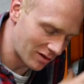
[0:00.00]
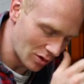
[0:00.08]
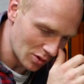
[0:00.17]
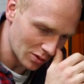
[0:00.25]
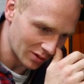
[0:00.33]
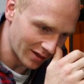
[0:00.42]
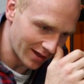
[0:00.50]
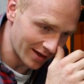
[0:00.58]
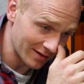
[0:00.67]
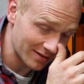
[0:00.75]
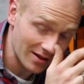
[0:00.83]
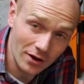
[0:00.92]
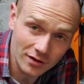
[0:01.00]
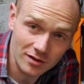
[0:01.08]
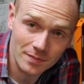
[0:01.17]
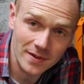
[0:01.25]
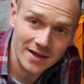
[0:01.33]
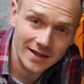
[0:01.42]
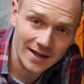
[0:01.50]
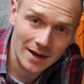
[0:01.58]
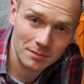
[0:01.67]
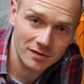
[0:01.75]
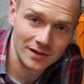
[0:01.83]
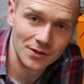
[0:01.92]
tool is going to be an
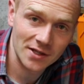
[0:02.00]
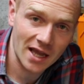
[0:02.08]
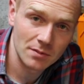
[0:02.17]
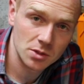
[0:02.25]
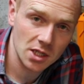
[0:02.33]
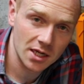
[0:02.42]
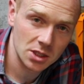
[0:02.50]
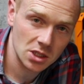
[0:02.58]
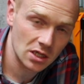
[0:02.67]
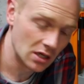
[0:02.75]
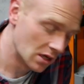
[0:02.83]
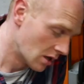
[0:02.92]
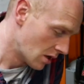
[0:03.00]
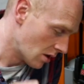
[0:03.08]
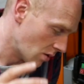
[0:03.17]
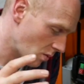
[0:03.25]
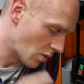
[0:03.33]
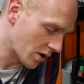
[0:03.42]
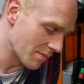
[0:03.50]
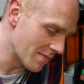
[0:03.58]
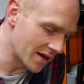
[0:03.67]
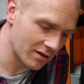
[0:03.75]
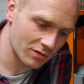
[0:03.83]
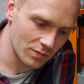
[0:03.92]
absolute game changer. What it
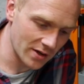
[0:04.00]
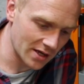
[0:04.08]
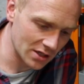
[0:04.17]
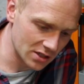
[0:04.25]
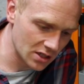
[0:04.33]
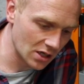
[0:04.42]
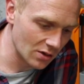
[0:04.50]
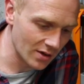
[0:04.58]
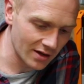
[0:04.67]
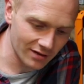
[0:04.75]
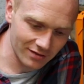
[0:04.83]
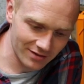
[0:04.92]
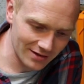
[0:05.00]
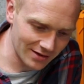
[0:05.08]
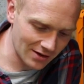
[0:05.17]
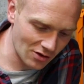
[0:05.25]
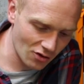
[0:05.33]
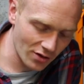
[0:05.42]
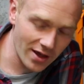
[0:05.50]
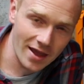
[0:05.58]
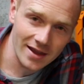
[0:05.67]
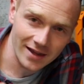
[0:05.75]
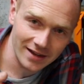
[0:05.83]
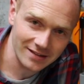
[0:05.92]
means we can do is
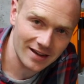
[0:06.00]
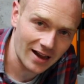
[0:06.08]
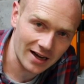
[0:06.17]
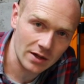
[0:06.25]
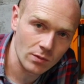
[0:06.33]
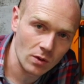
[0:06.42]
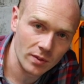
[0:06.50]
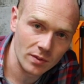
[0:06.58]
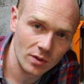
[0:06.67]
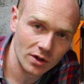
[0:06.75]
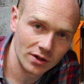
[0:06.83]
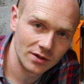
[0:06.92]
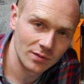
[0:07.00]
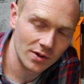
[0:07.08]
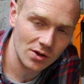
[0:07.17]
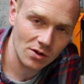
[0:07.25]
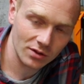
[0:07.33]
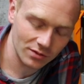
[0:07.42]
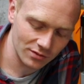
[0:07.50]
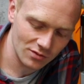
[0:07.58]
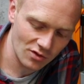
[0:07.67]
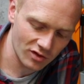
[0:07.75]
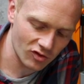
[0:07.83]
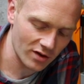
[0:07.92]
create exactly what we want. We're not
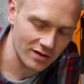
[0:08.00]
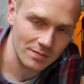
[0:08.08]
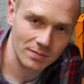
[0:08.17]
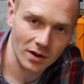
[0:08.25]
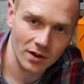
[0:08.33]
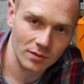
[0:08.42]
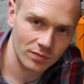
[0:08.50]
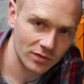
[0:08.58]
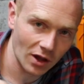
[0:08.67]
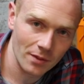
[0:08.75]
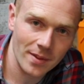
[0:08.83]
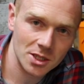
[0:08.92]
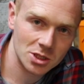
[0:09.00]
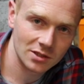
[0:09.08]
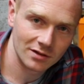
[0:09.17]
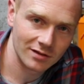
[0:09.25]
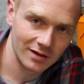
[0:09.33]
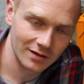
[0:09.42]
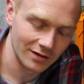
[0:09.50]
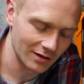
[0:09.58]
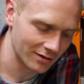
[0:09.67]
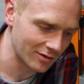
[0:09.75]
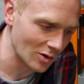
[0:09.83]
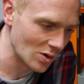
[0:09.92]
restricted by dimensions in the
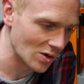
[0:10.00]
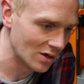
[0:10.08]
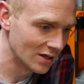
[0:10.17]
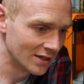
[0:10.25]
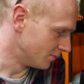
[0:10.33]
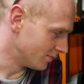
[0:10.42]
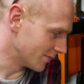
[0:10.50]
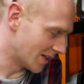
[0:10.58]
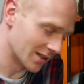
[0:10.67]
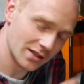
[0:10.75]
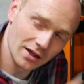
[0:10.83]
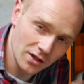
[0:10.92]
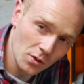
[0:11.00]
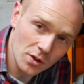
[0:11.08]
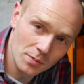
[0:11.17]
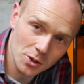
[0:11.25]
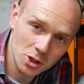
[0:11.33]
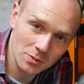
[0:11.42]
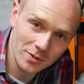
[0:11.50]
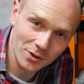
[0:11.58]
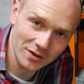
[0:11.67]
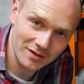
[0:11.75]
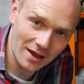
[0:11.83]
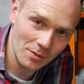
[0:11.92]
store. I don't want to push it
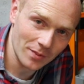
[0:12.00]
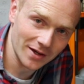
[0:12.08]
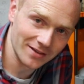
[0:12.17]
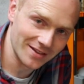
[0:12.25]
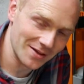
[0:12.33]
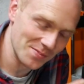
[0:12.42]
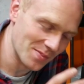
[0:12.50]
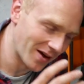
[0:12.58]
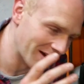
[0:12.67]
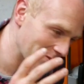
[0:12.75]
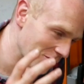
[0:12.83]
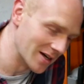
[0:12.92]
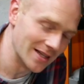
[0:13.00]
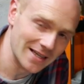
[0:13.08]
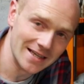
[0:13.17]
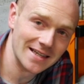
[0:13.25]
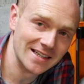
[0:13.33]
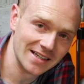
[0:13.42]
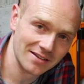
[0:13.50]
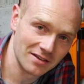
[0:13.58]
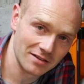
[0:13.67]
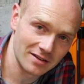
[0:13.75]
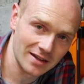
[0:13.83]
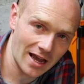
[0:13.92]
beyond its capability, but I'm really eager
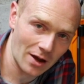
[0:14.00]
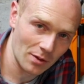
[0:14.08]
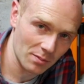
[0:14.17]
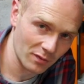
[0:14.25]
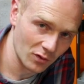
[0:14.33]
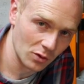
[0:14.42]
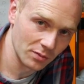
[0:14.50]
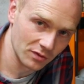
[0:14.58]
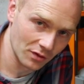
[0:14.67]
to see how it performs